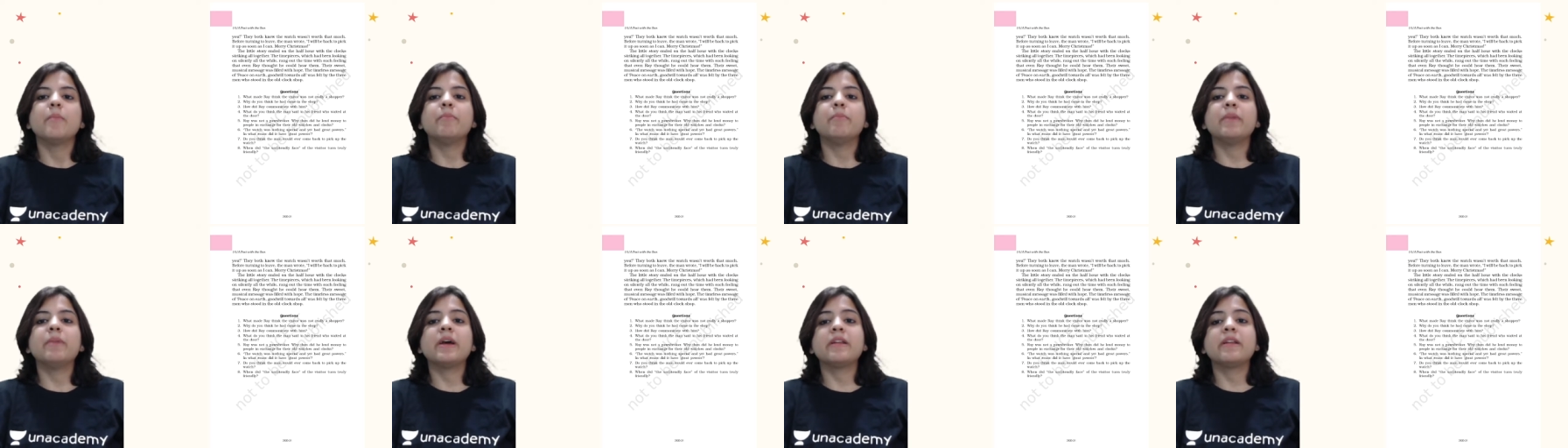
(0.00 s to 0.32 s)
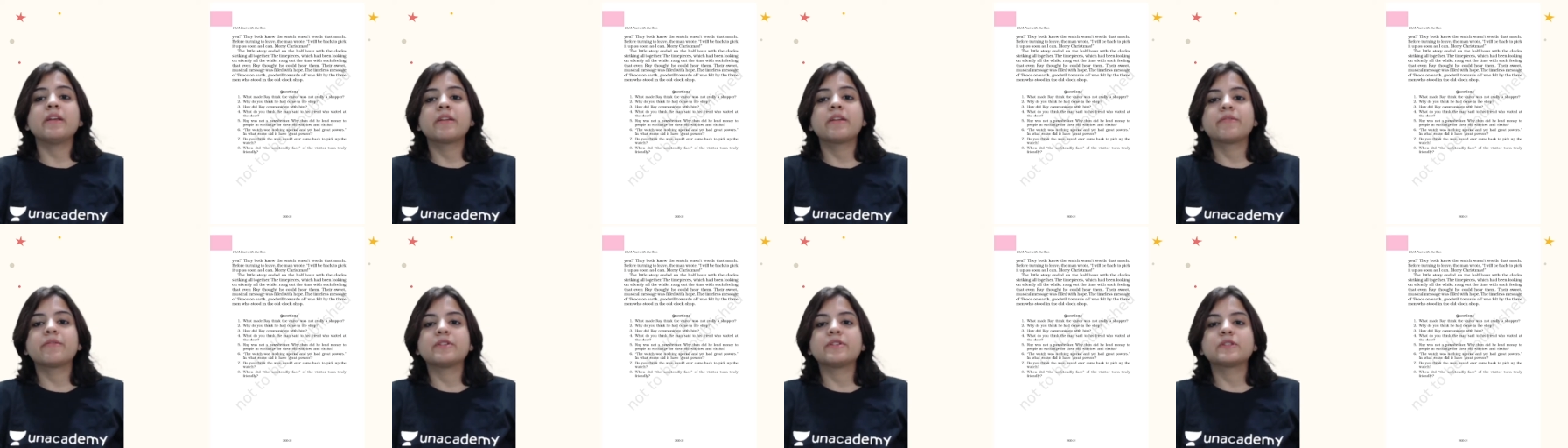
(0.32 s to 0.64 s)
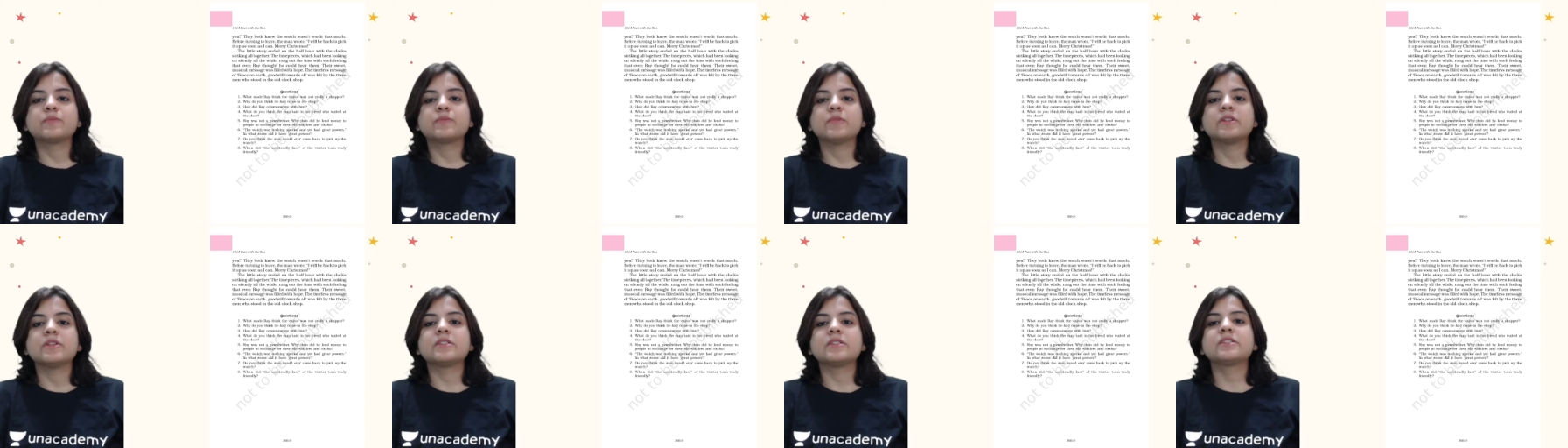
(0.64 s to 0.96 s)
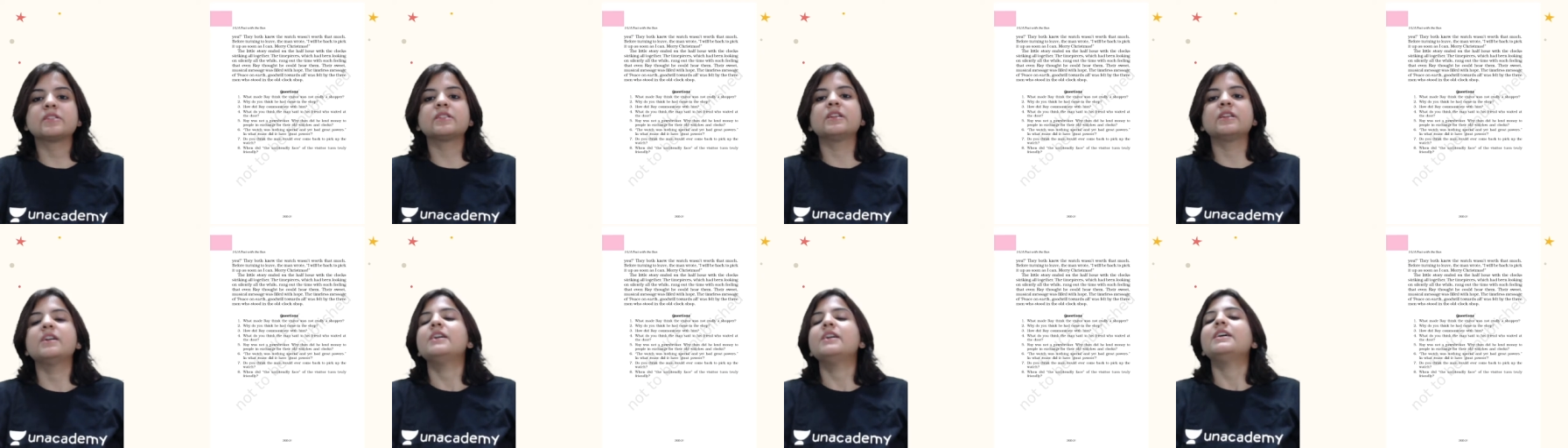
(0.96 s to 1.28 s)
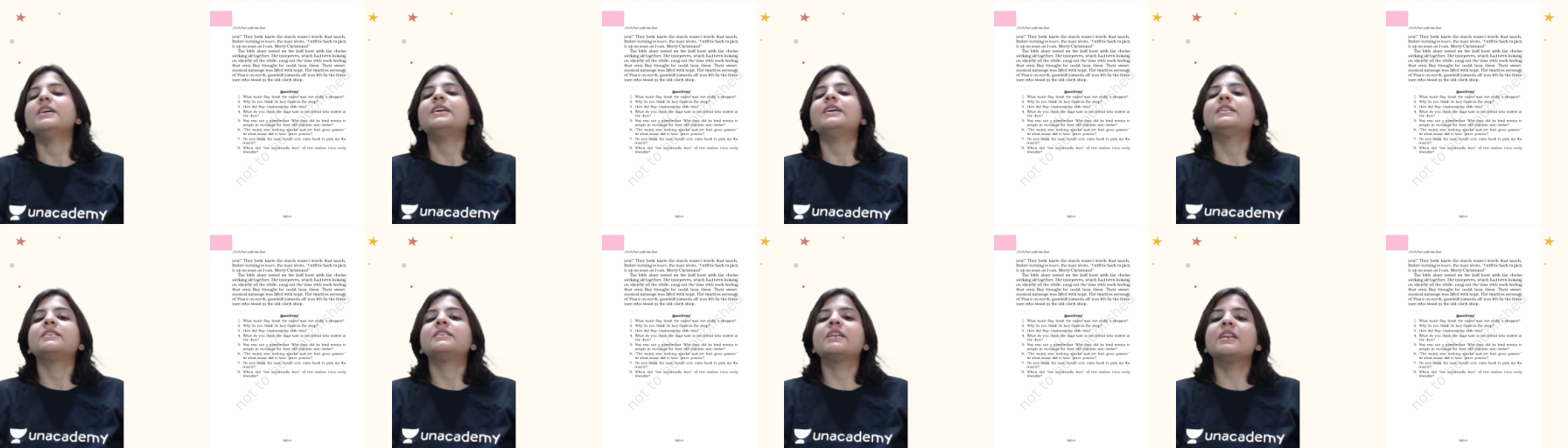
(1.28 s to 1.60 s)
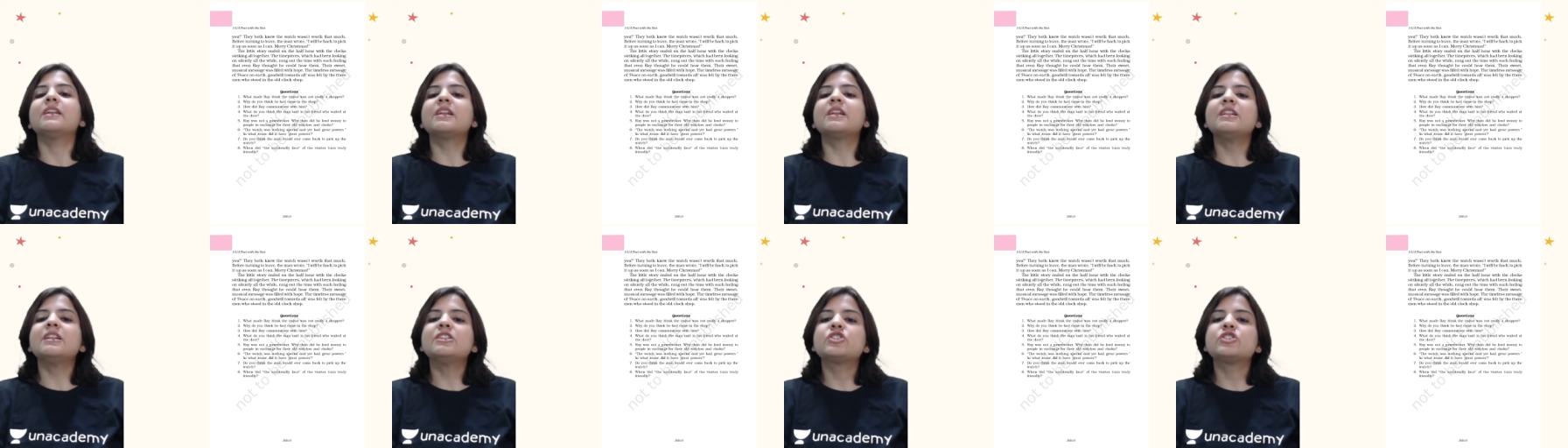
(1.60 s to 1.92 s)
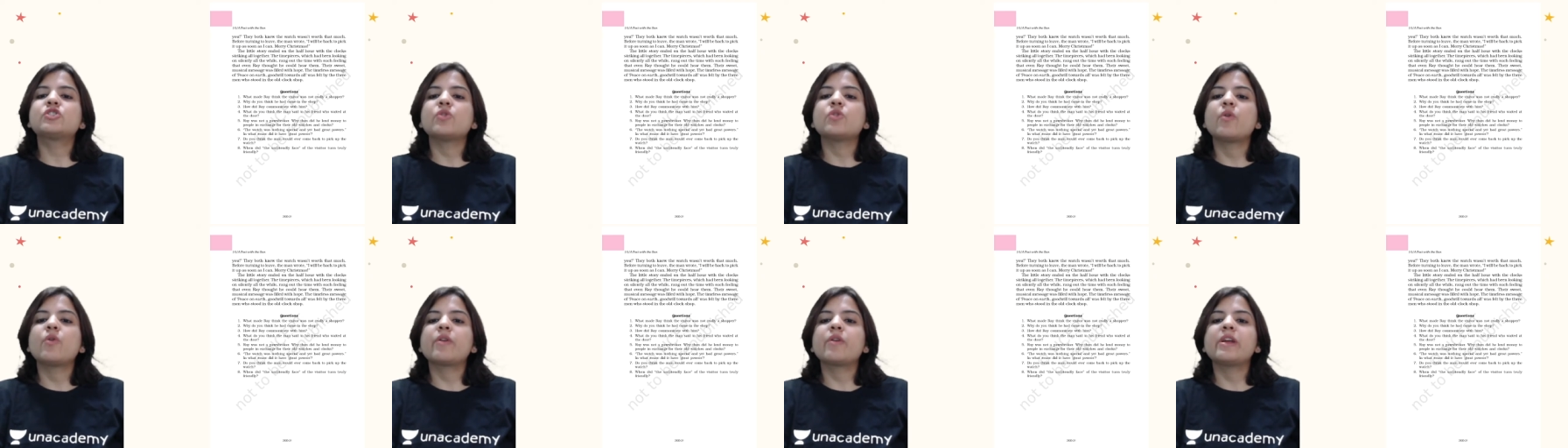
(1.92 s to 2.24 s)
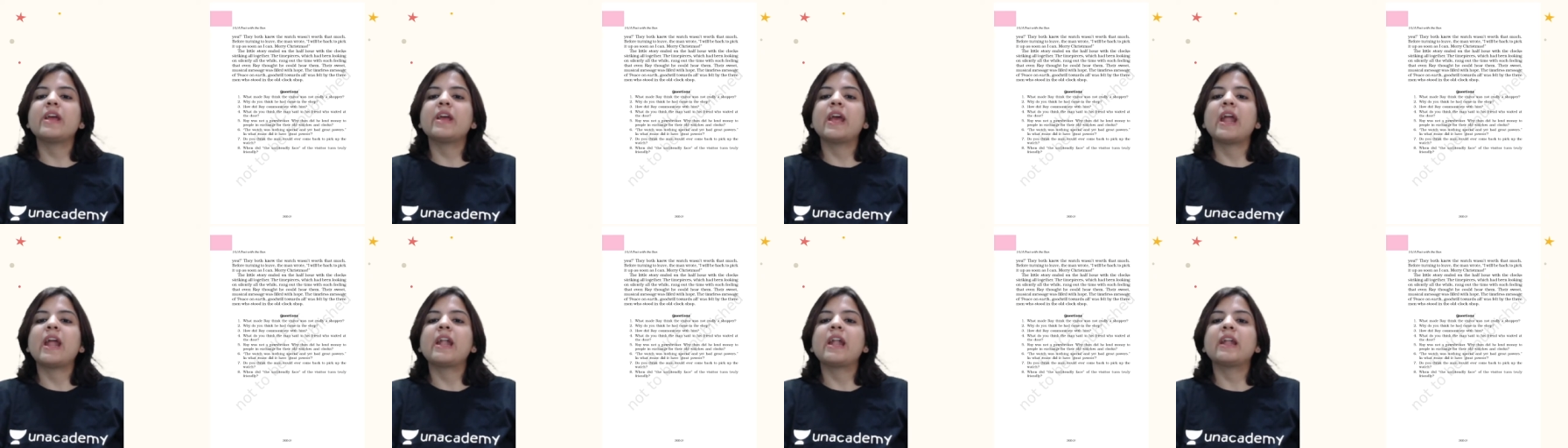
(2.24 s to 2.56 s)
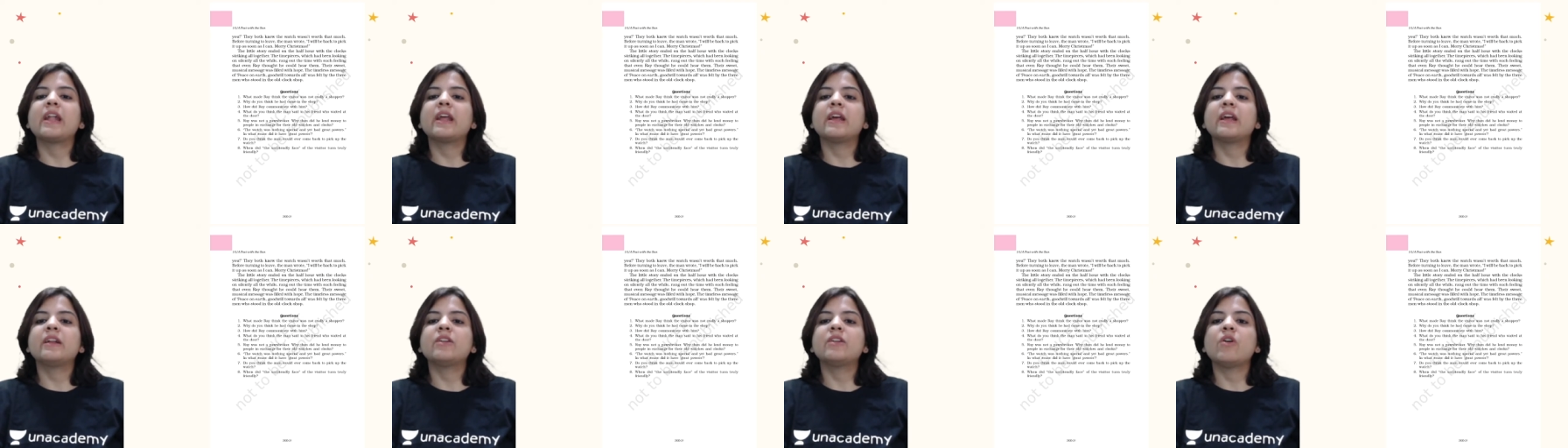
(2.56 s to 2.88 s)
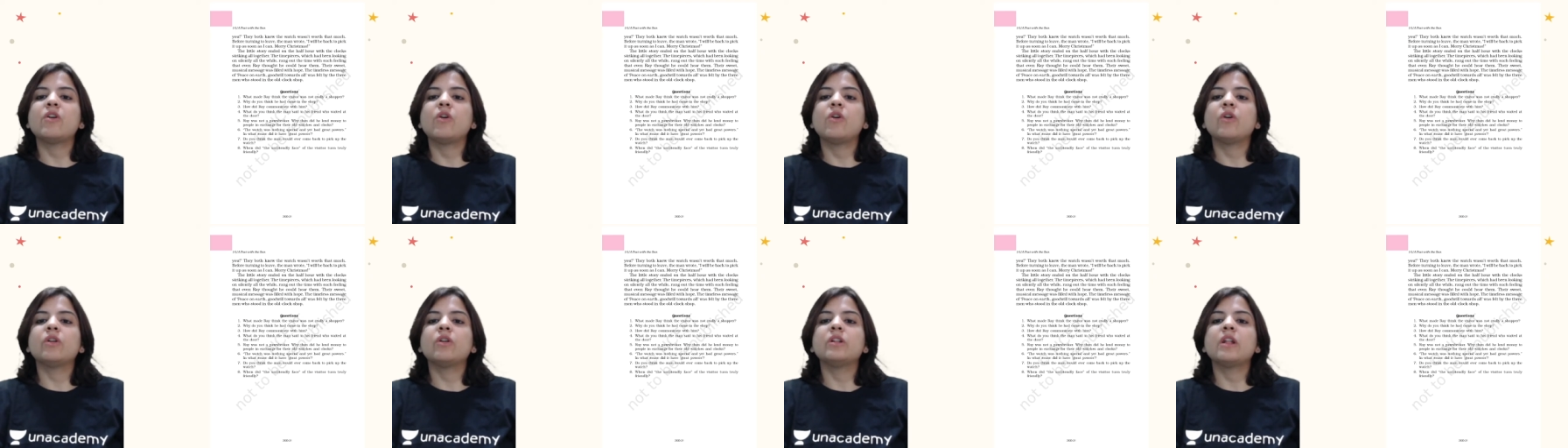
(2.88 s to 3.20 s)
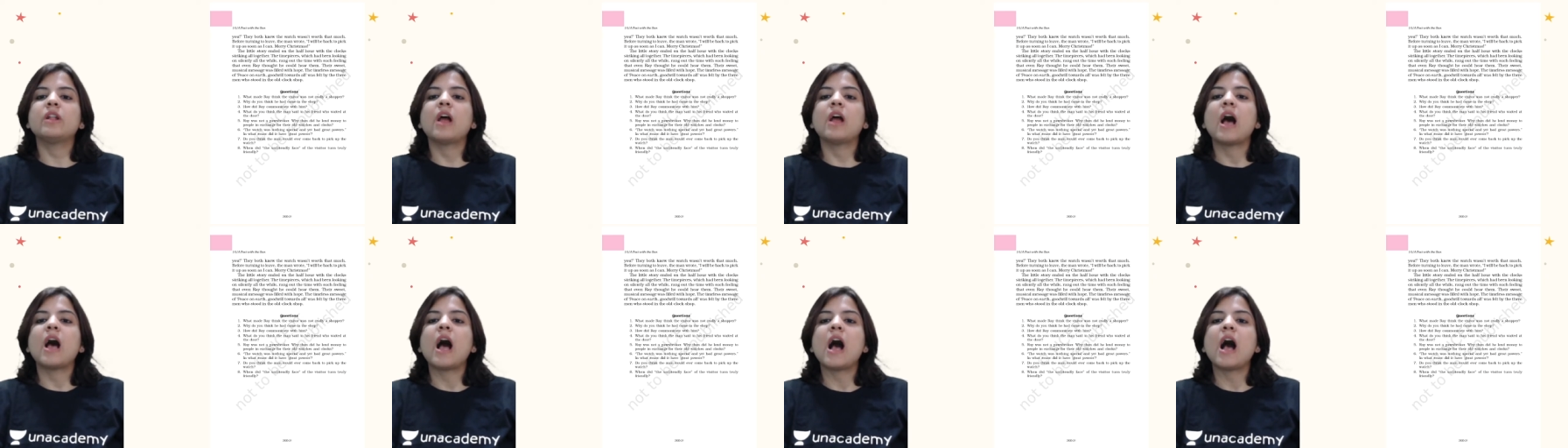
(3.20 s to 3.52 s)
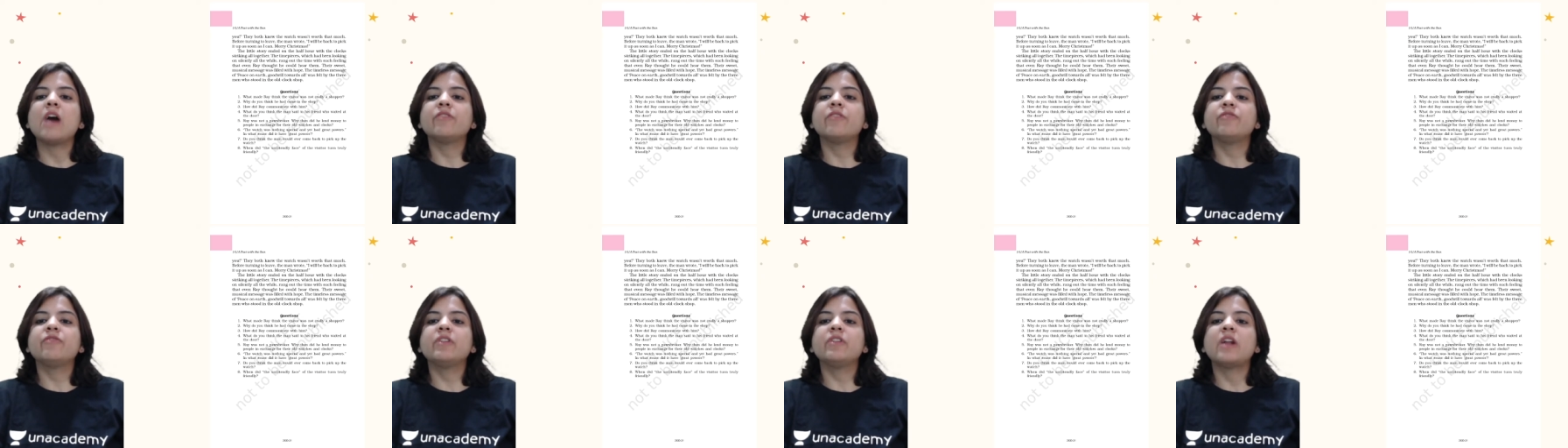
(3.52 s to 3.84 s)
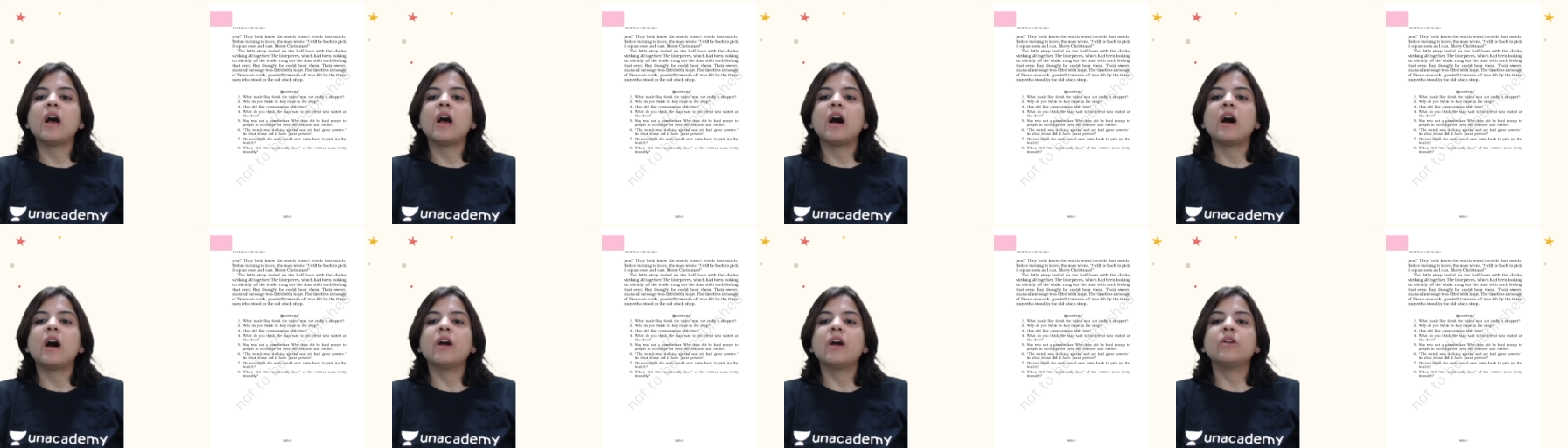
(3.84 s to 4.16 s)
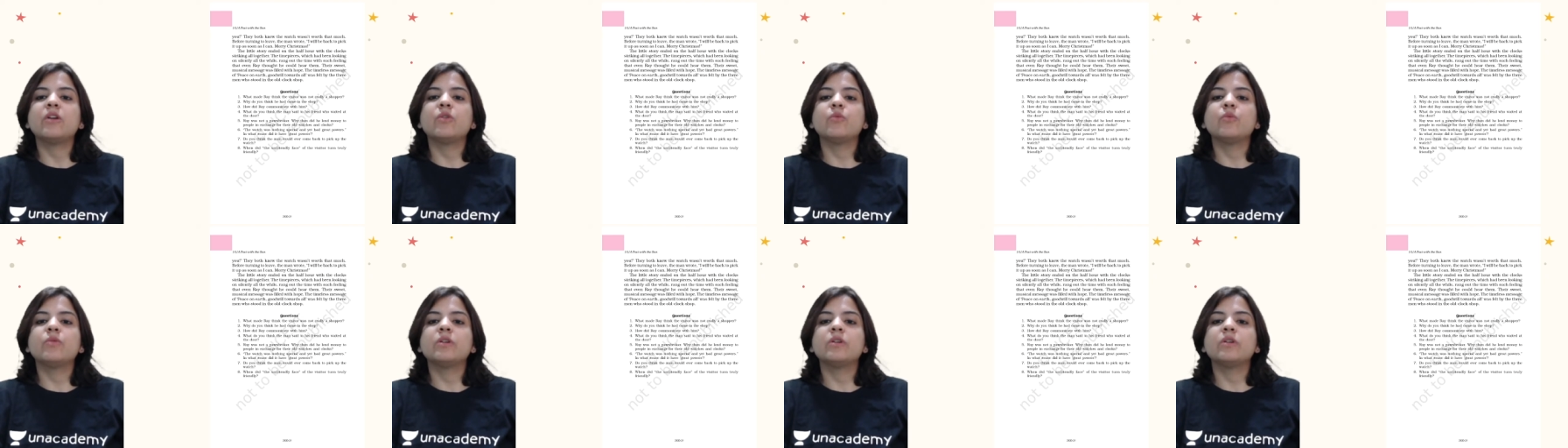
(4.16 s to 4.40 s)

Merry Christmas." The little story ended on half an hour